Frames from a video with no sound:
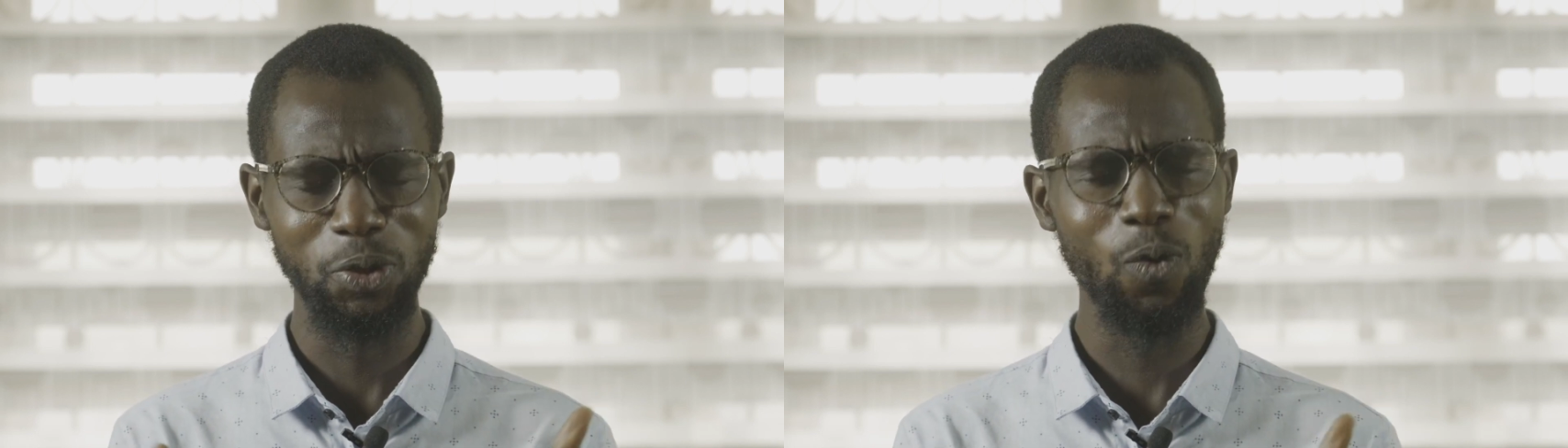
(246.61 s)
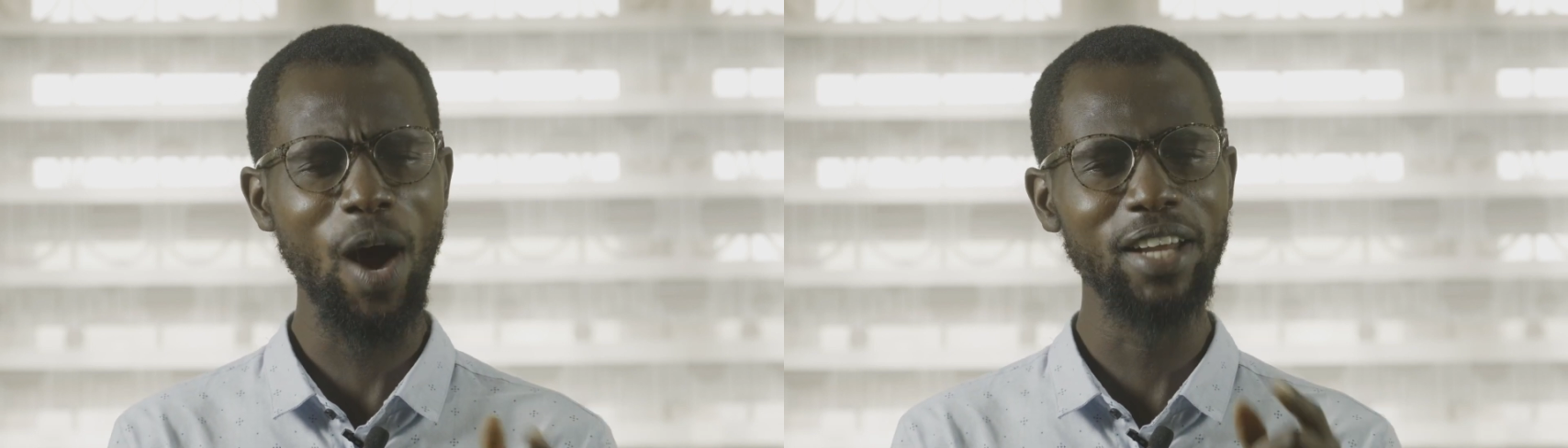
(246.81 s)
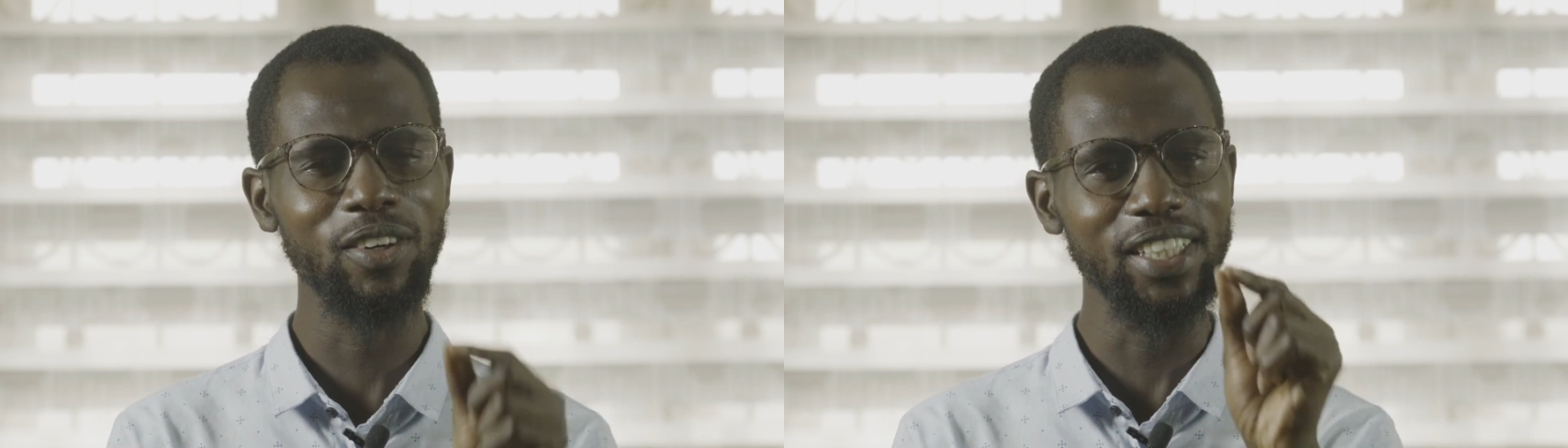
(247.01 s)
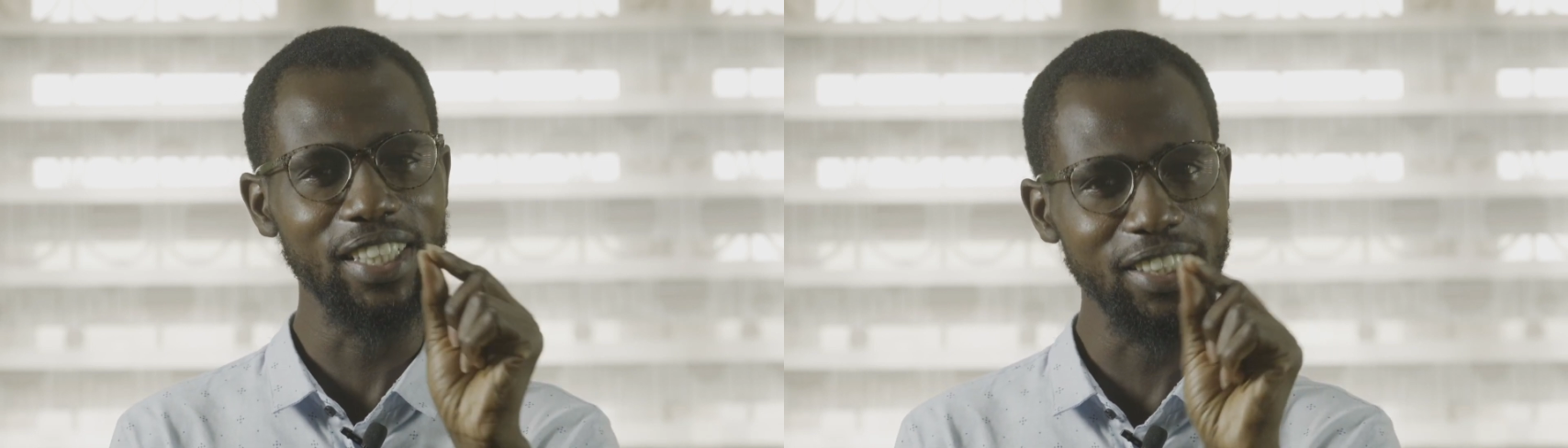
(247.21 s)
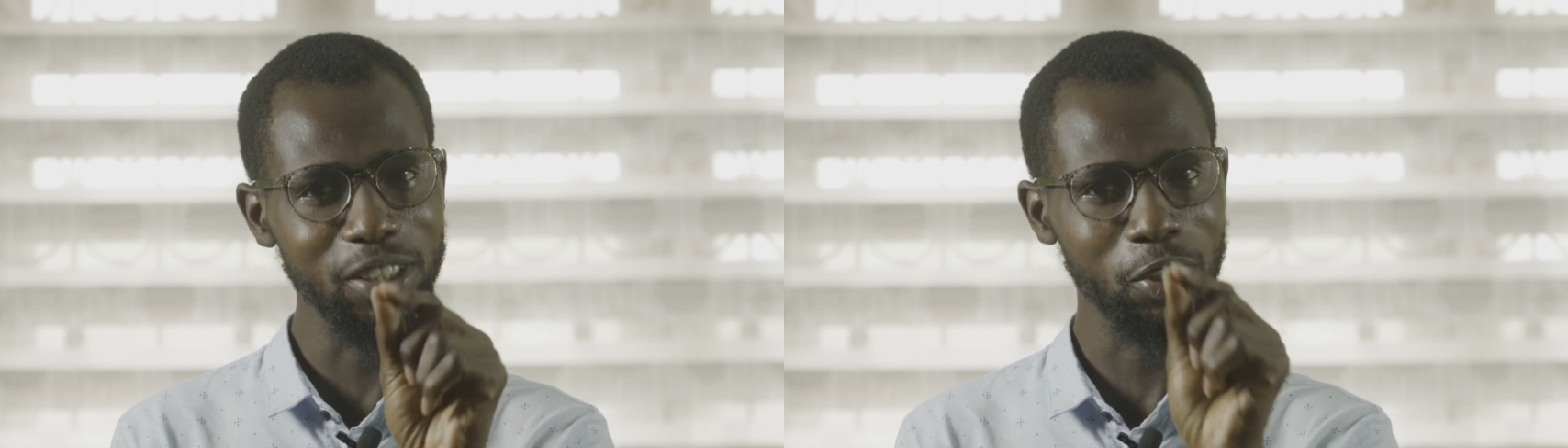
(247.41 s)
so why not
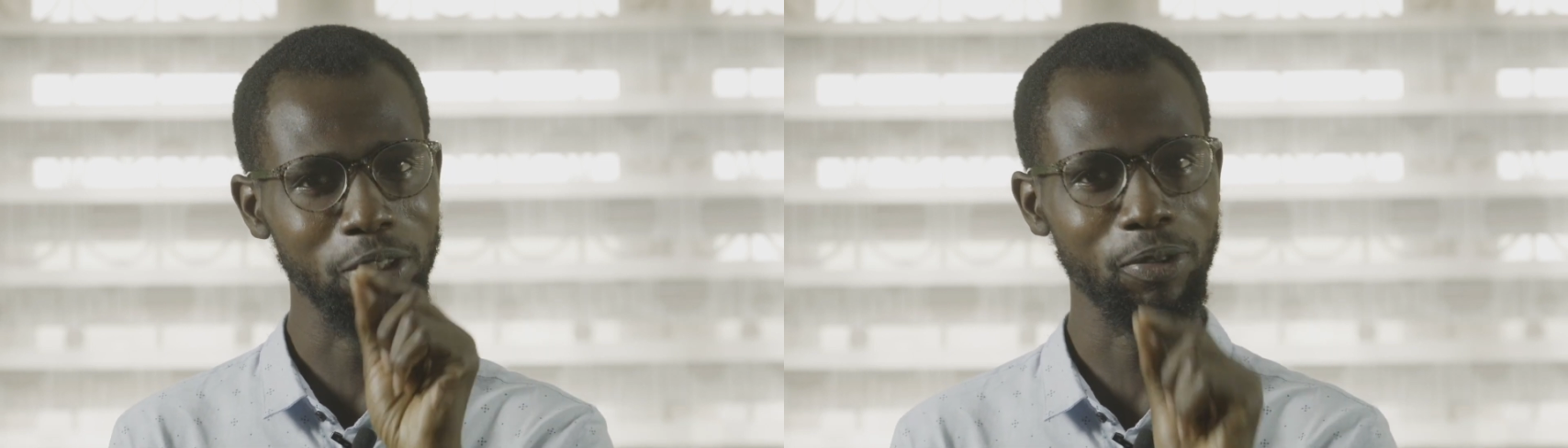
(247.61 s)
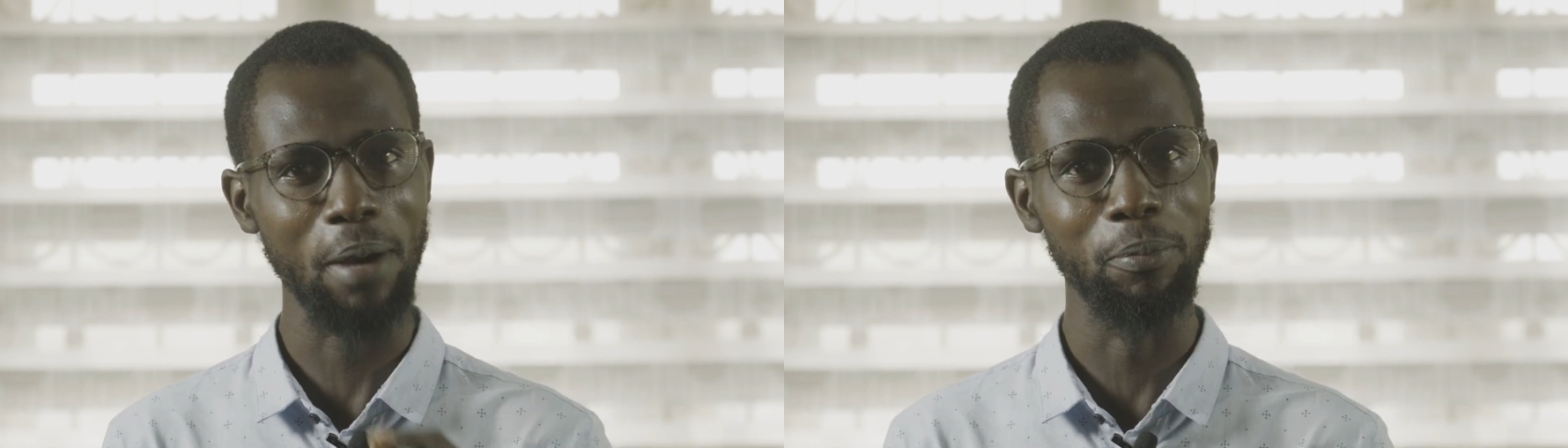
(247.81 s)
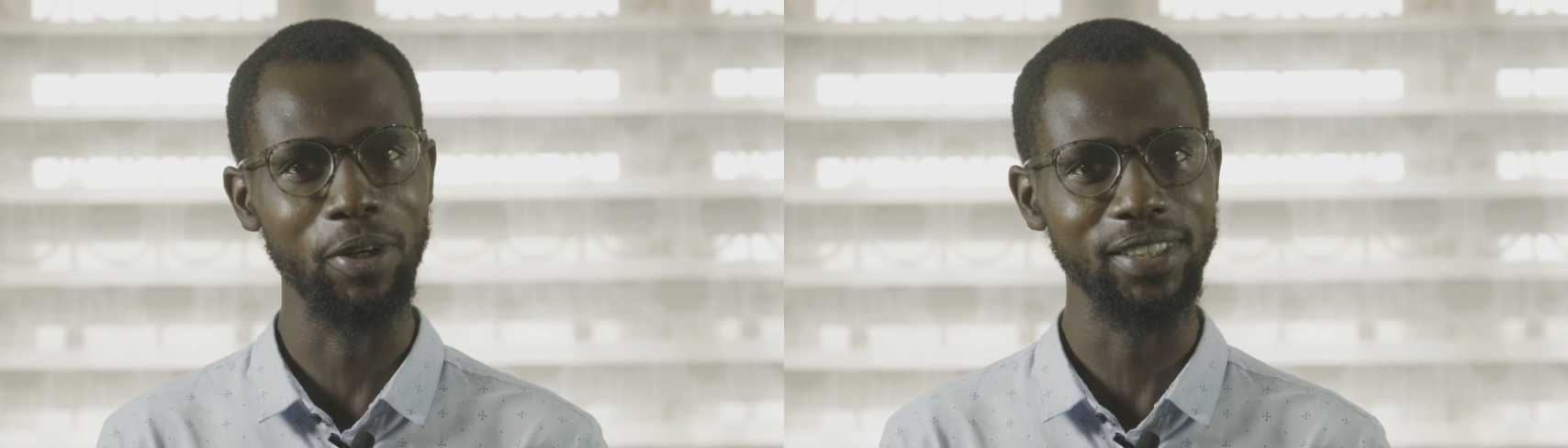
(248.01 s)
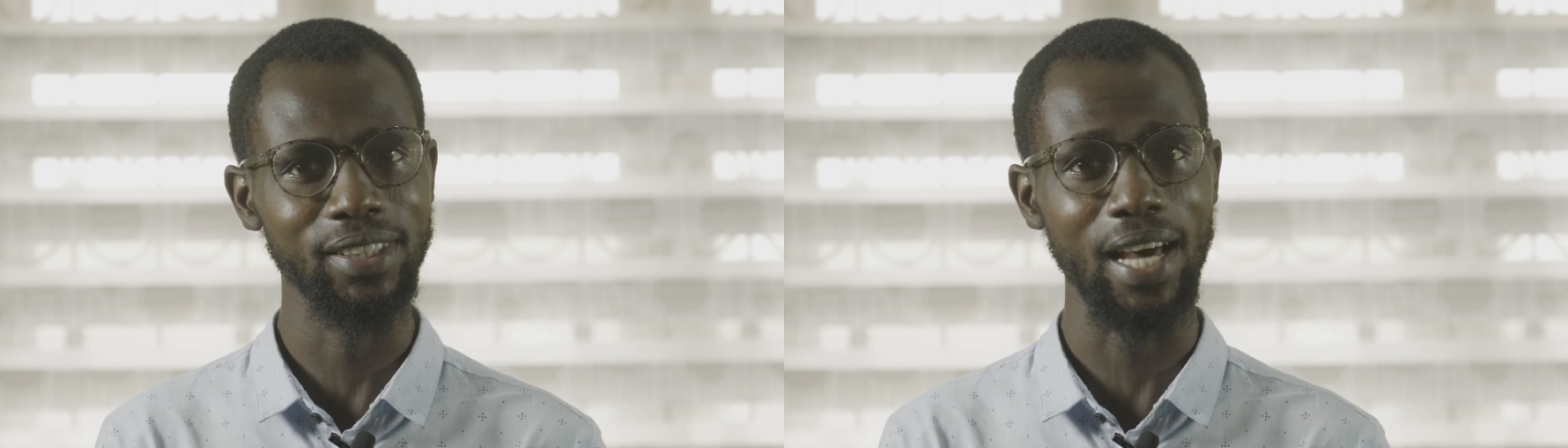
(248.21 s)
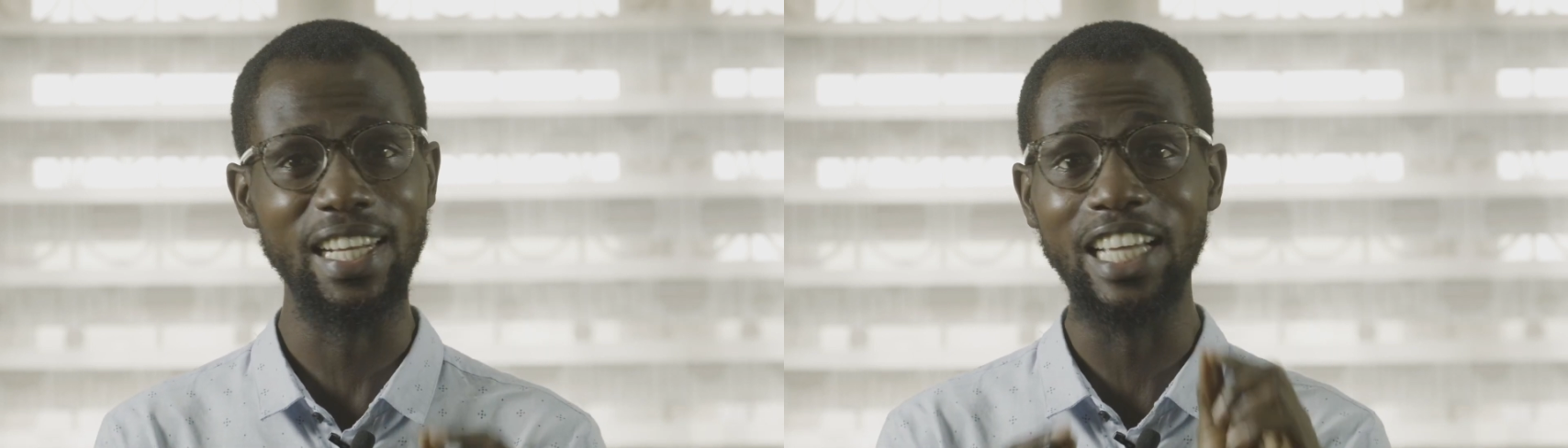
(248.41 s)
hit the subscribe button and